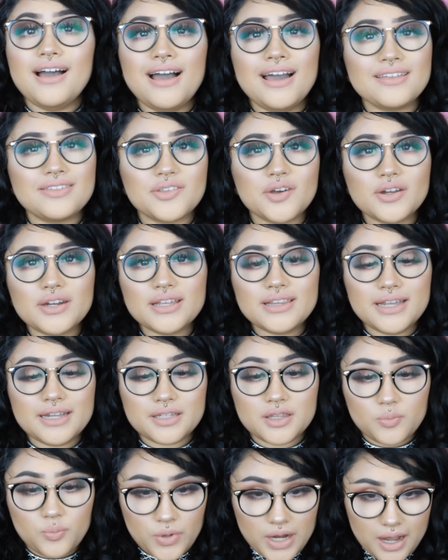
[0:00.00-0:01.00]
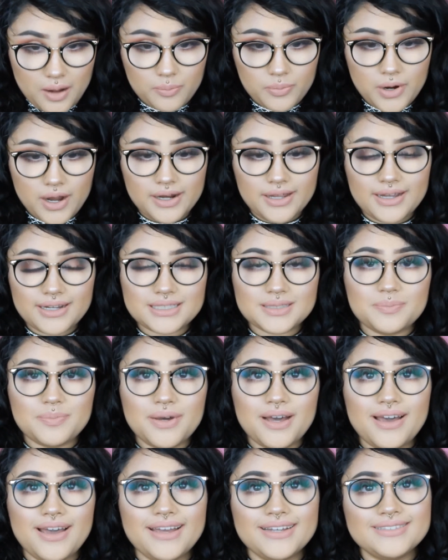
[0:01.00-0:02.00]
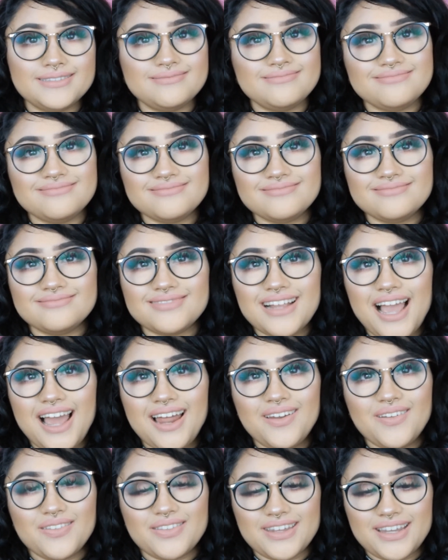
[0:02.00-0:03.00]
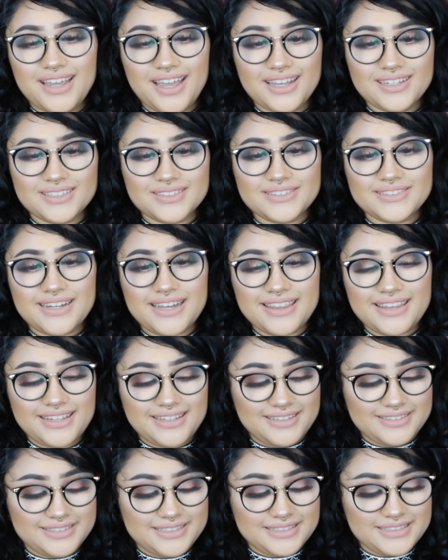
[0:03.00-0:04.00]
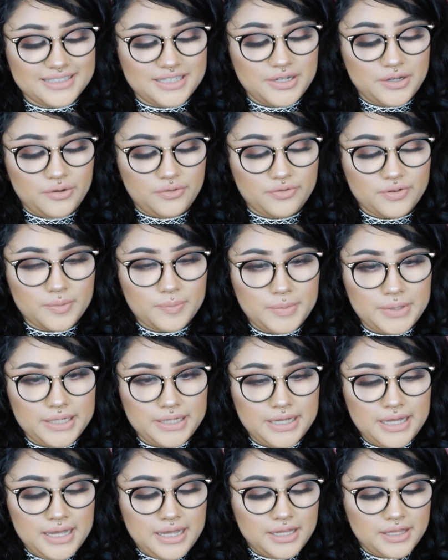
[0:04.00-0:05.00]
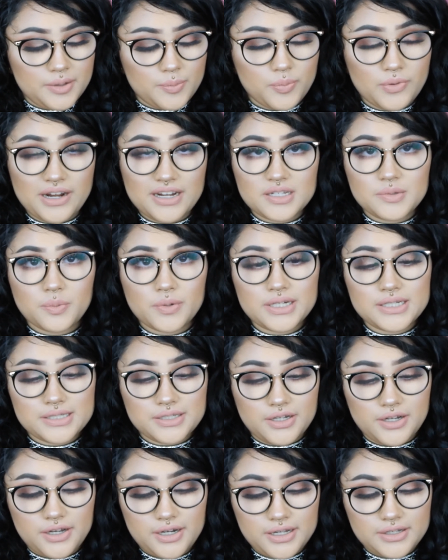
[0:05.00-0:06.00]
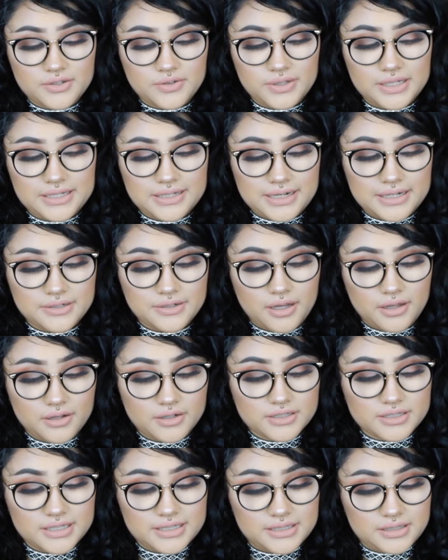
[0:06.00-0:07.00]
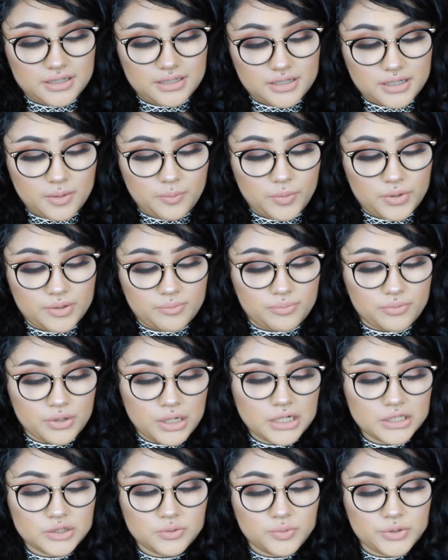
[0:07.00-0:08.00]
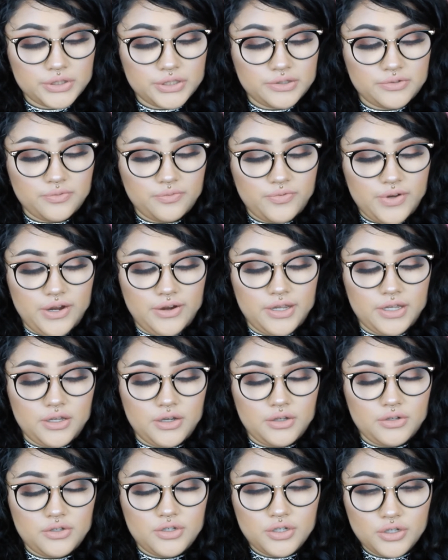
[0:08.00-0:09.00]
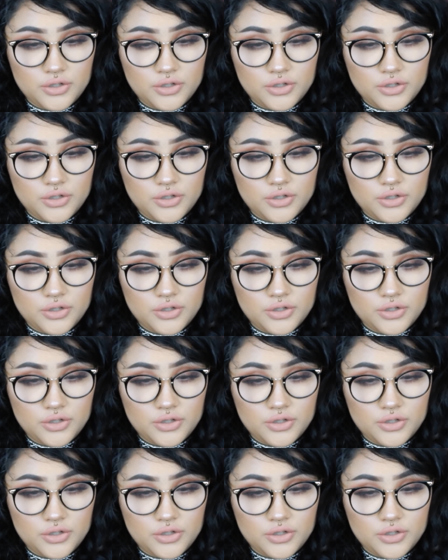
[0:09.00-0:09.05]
I thought I liked the brow product, but I don't think I do. I think this is a no for me. The price point is good. It's only $9. It did come with a brush, which is very good